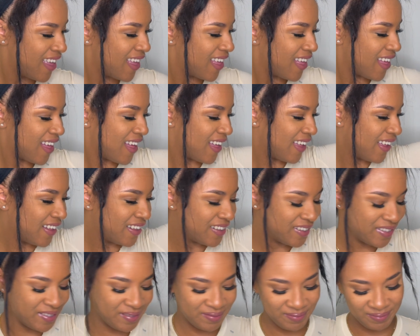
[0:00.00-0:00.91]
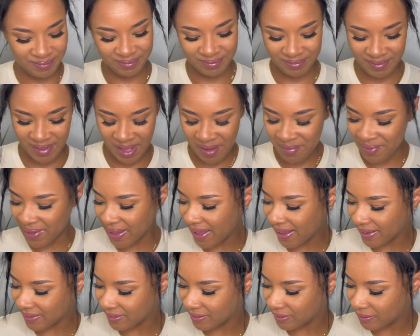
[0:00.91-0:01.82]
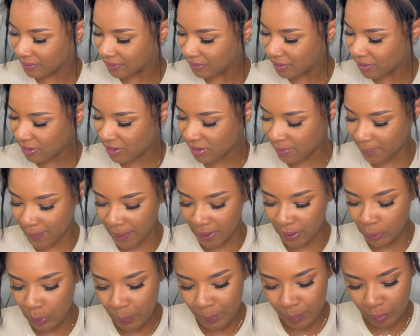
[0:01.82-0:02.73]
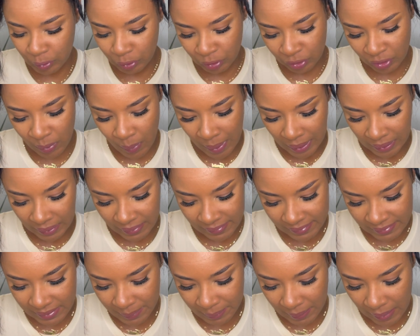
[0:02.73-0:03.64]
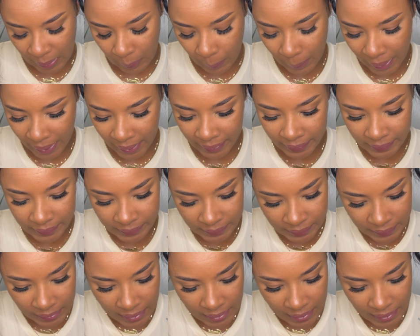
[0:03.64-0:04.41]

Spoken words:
But yeah, just being a little bougie while I sip my wine.